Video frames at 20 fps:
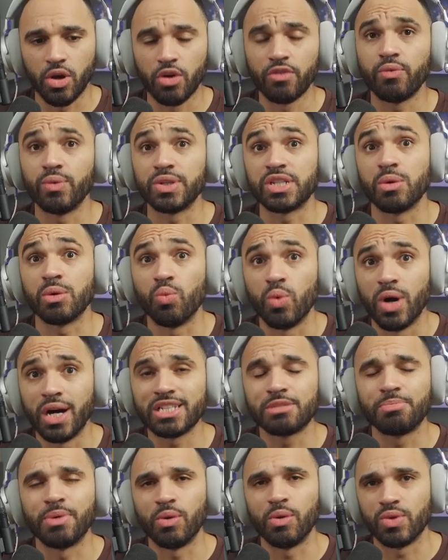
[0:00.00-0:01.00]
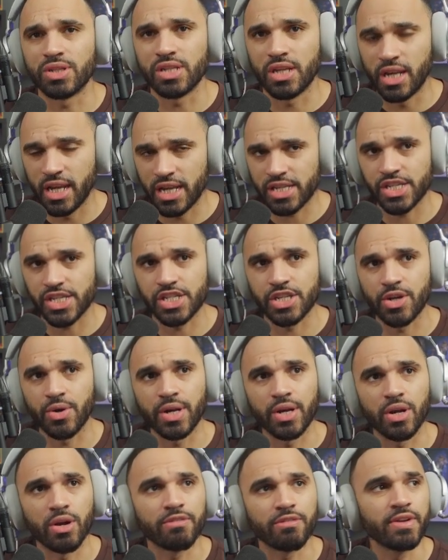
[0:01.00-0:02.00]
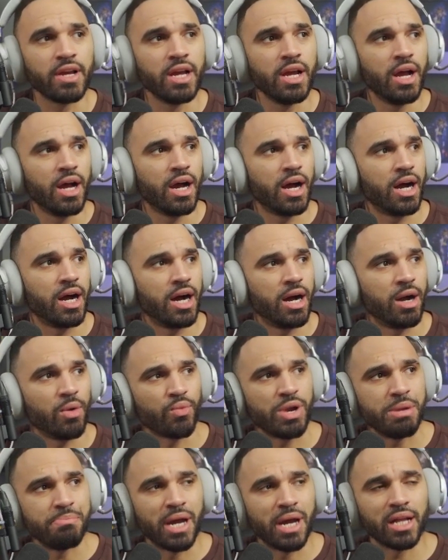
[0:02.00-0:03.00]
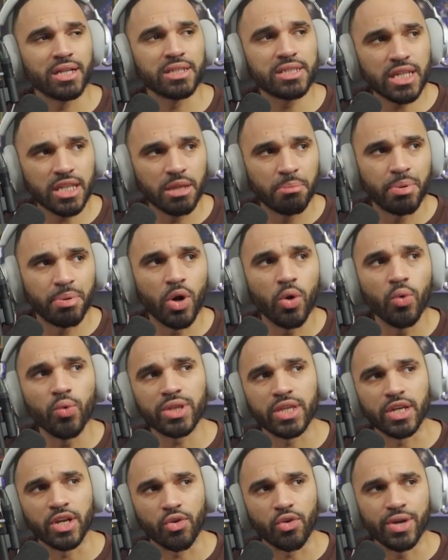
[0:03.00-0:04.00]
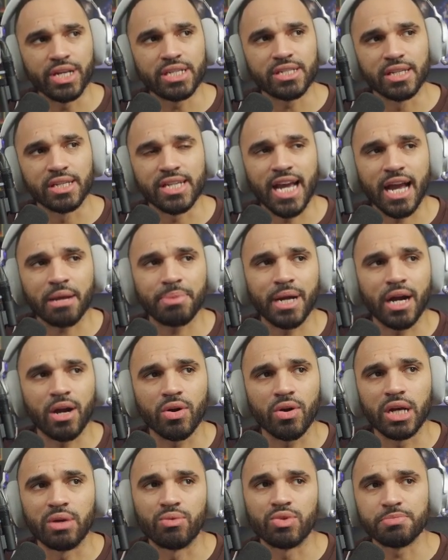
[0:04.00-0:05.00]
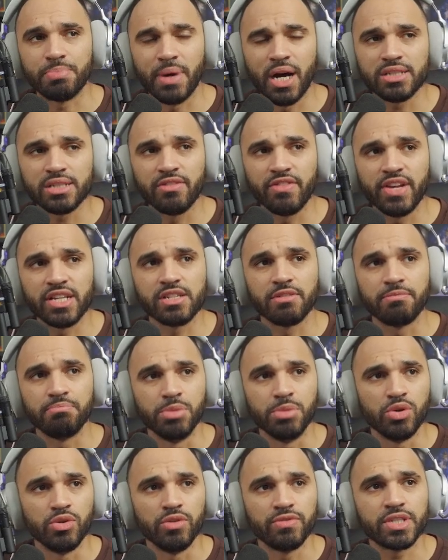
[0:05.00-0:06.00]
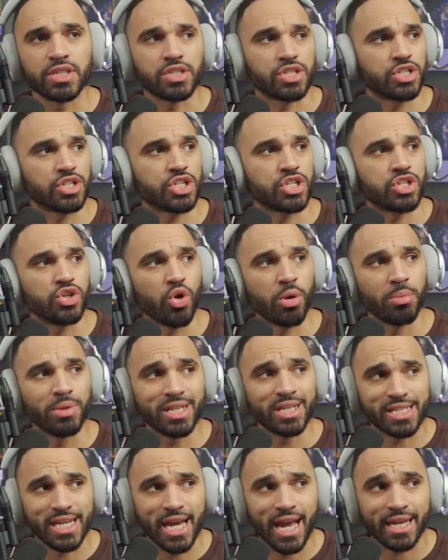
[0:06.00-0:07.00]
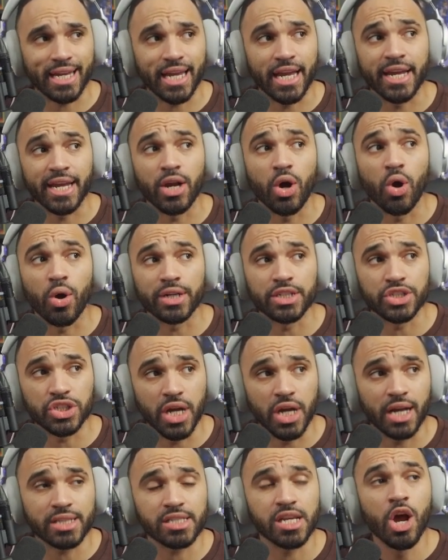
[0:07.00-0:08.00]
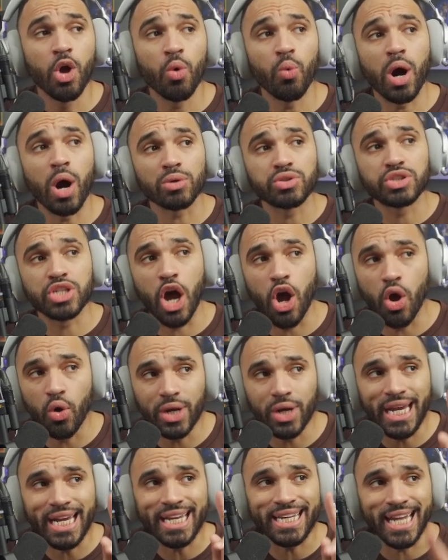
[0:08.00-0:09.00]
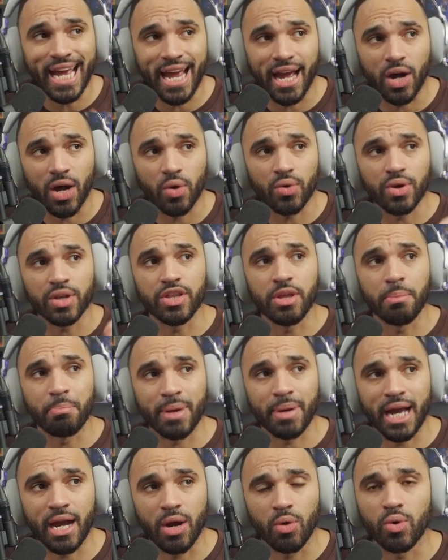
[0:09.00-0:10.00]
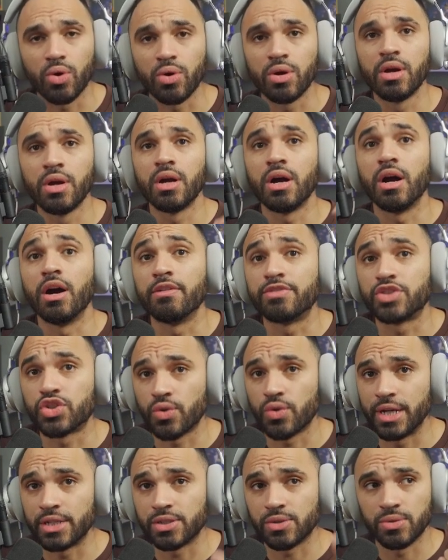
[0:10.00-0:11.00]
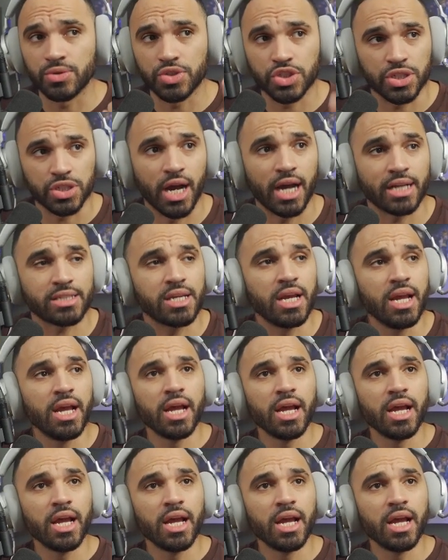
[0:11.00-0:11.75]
nerf, which it was, but it was a necessary nerf. Rebalancing the bow with increased attack power and responsiveness of moves such as normal attack and arc shots, while toning down the power of Tracer's shots.